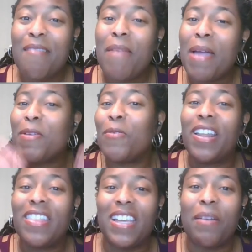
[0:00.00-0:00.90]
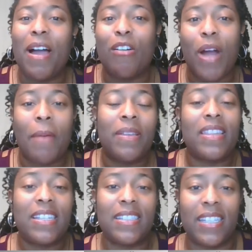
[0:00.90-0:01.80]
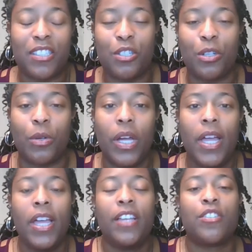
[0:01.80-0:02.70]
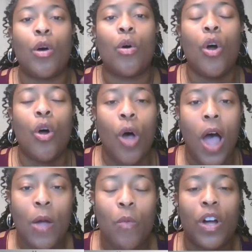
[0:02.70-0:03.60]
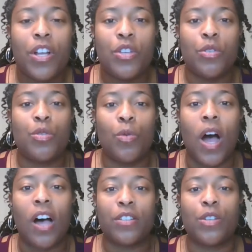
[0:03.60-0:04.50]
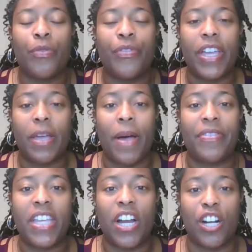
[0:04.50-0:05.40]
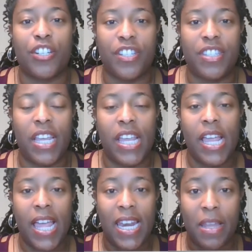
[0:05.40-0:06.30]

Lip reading: Maybe you want to think about grabbing these things too. So I want you to also think about the urgency in the